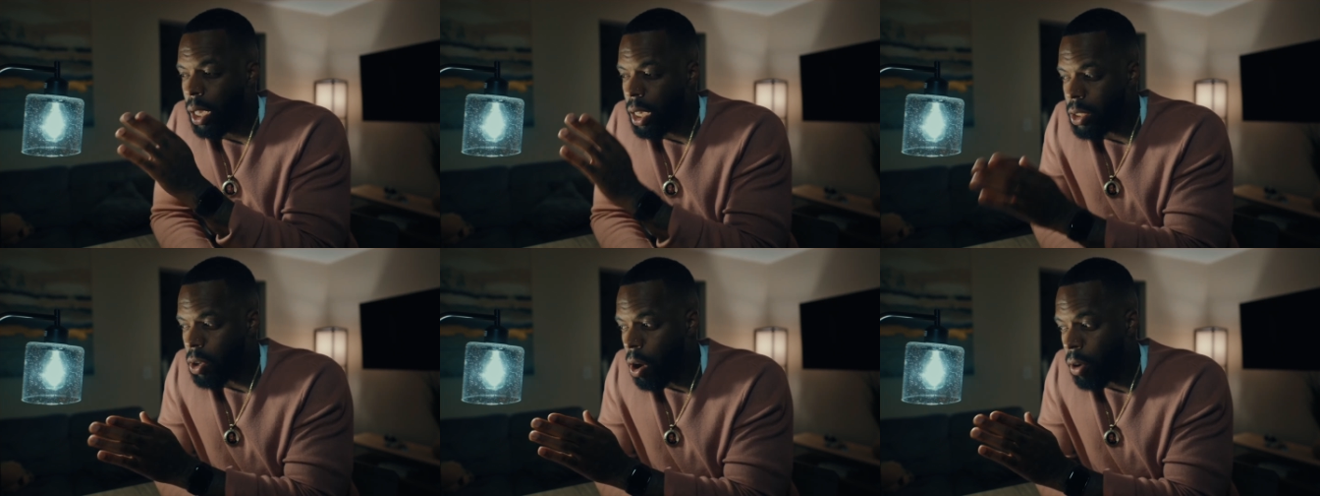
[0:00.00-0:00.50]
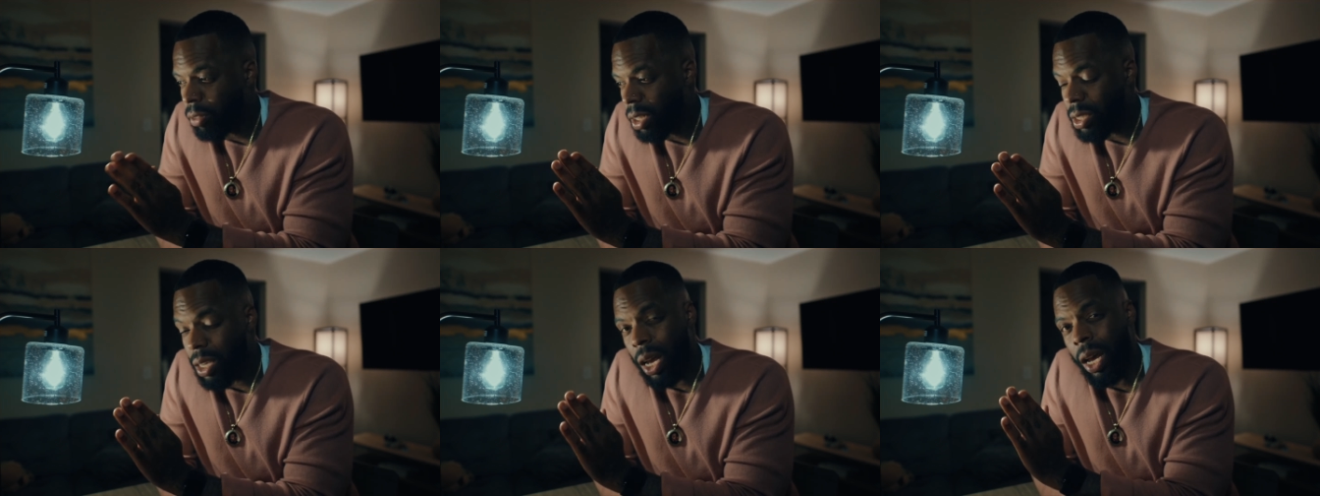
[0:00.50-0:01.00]
It's
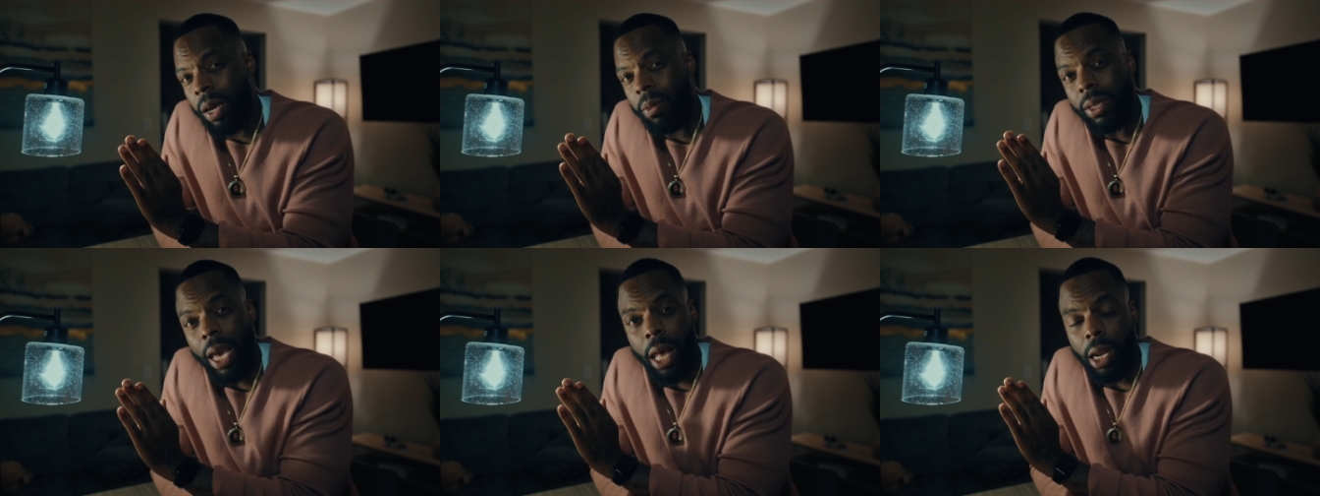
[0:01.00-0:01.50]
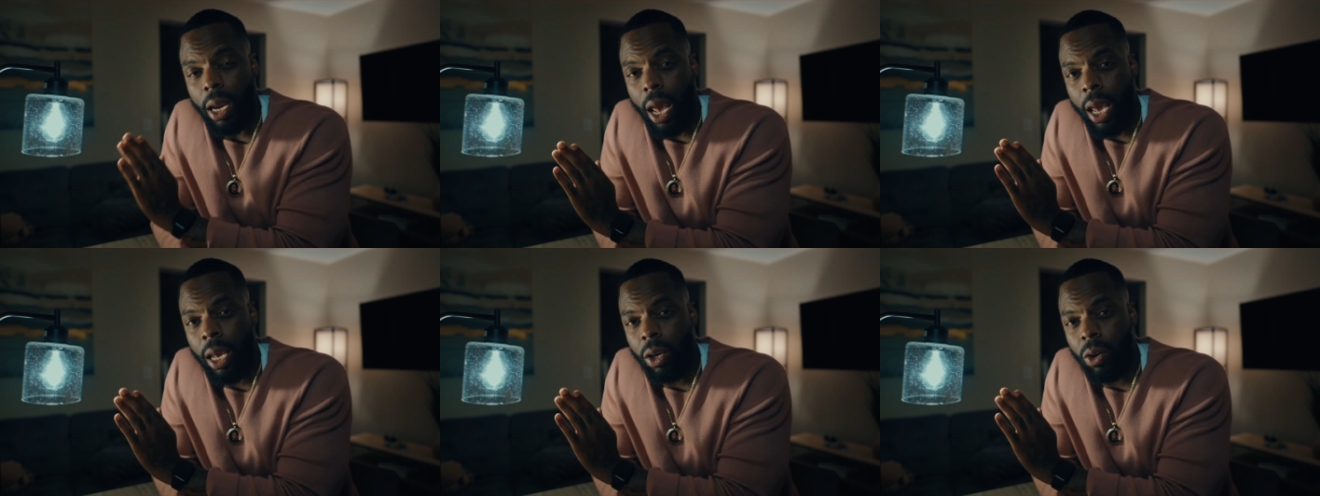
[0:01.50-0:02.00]
oftentimes at an
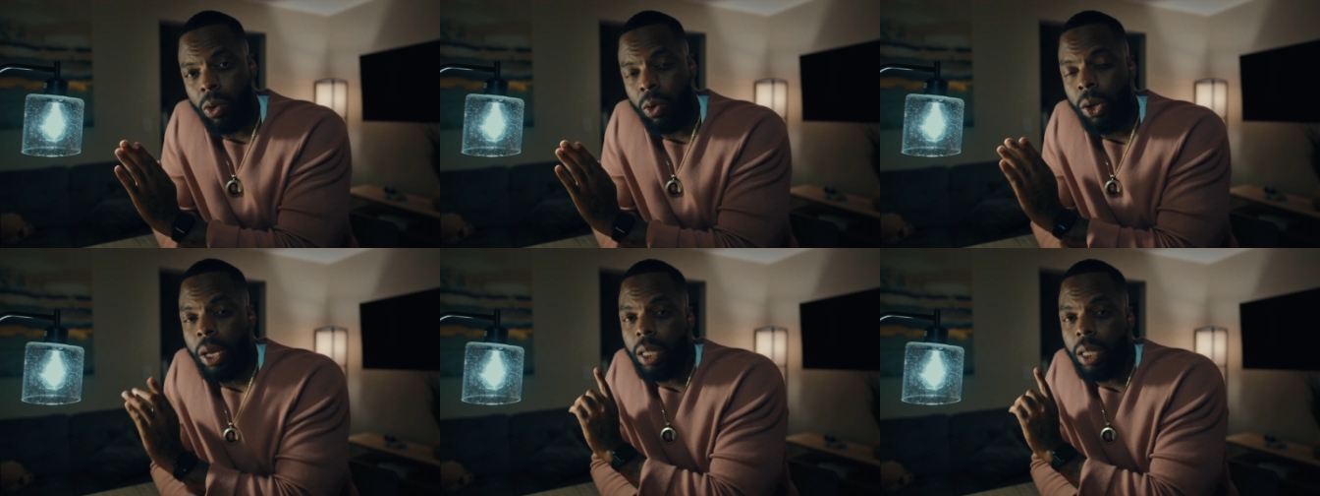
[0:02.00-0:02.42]
angle